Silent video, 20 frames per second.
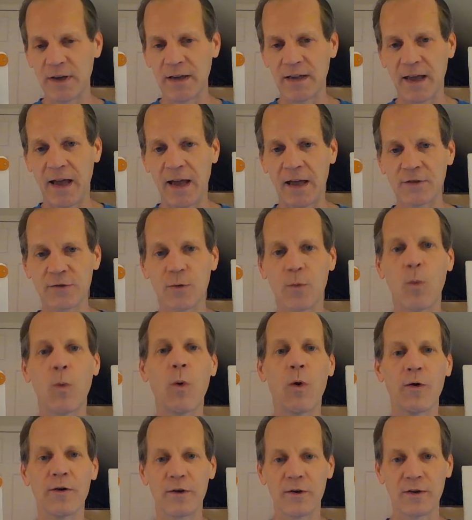caste, the
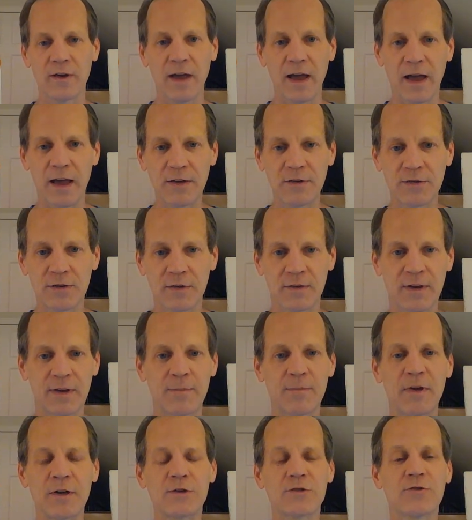warrior caste, the
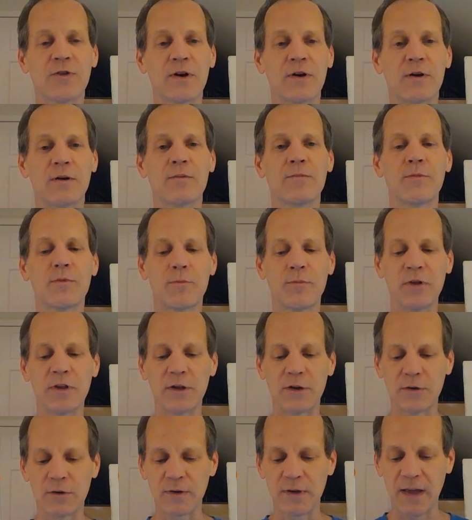administrator
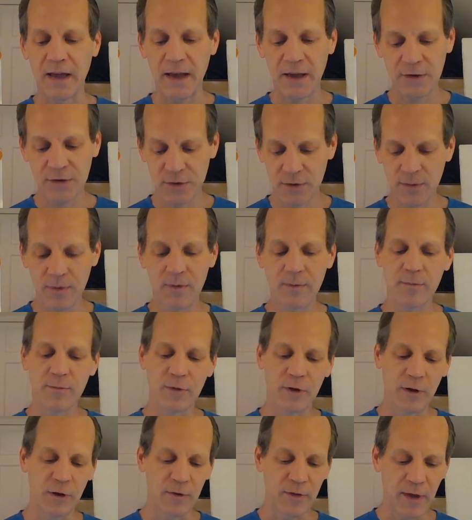political caste.
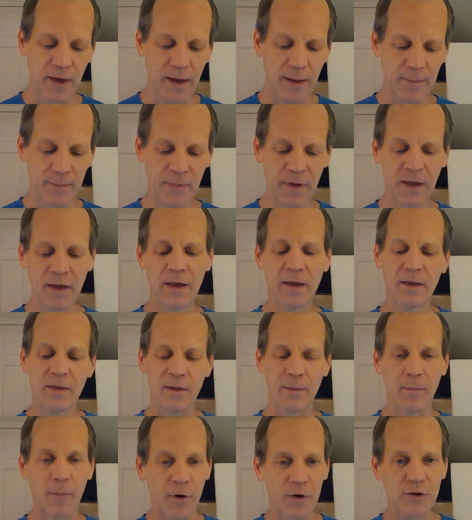Below them, the
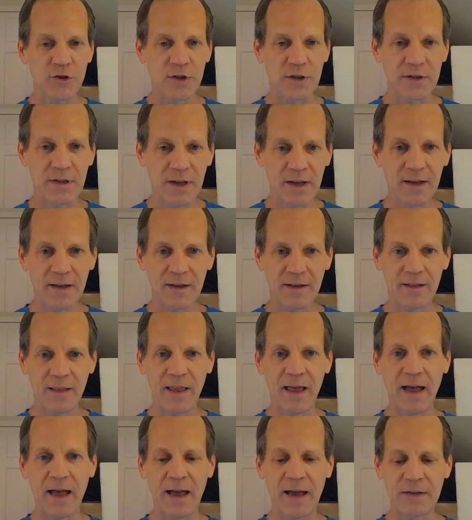merchant
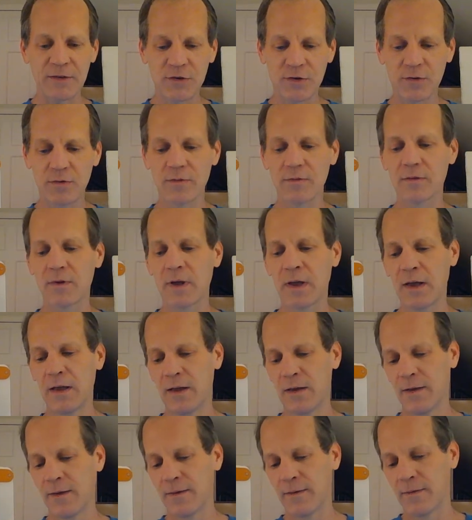class.
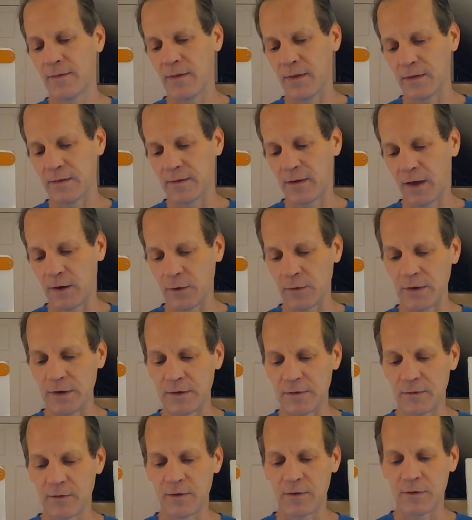Not only
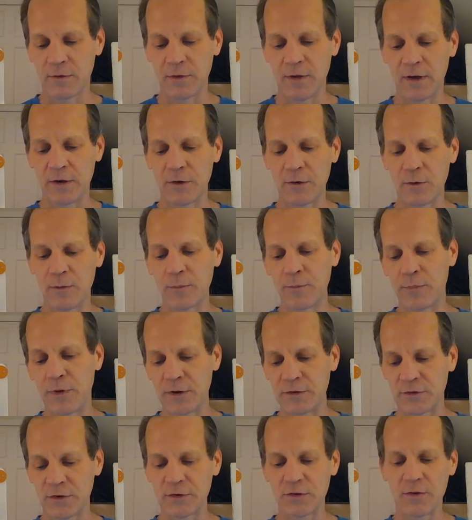do they do
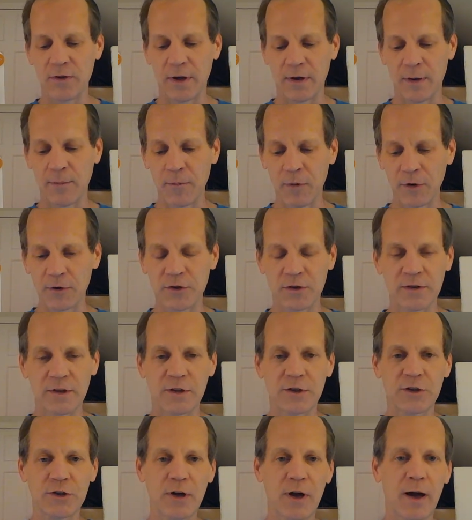business like a merchant in
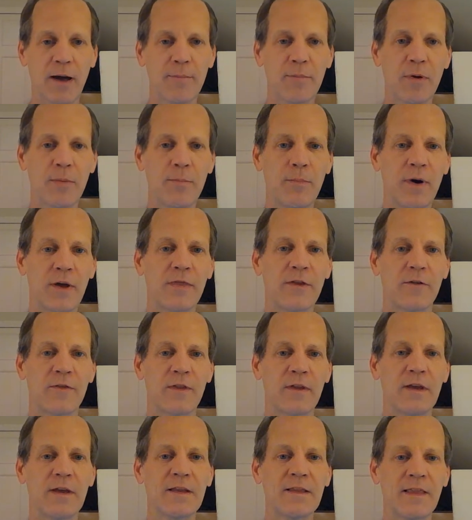a shop, but they're
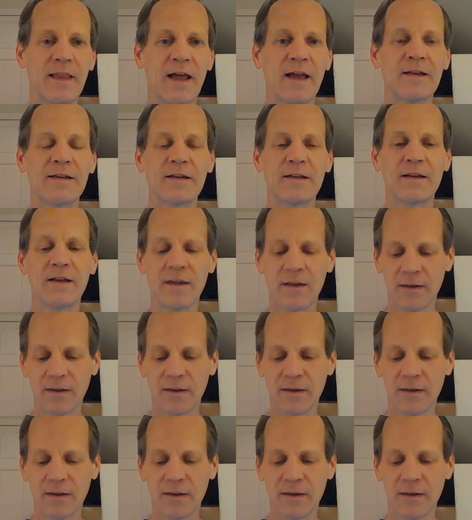the landed